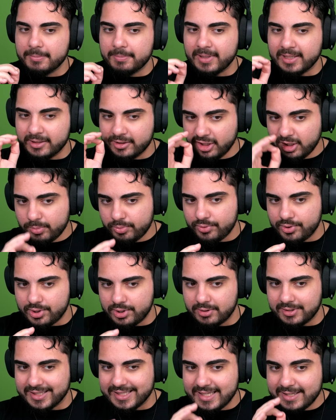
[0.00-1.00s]
But
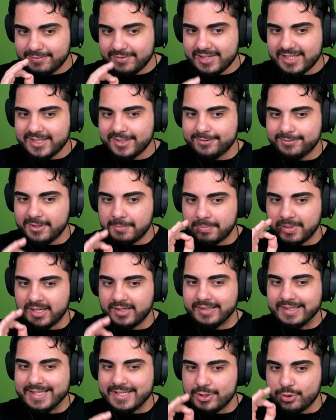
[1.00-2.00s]
Lawbringer, even if he
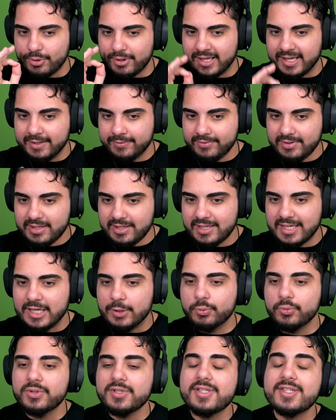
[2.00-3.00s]
parries your heavy, he
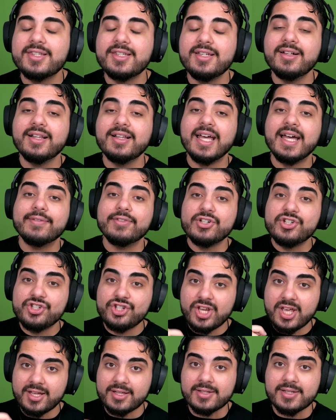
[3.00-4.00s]
will still have a
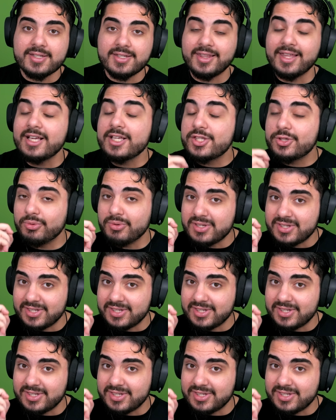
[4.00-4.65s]
chance thanks to his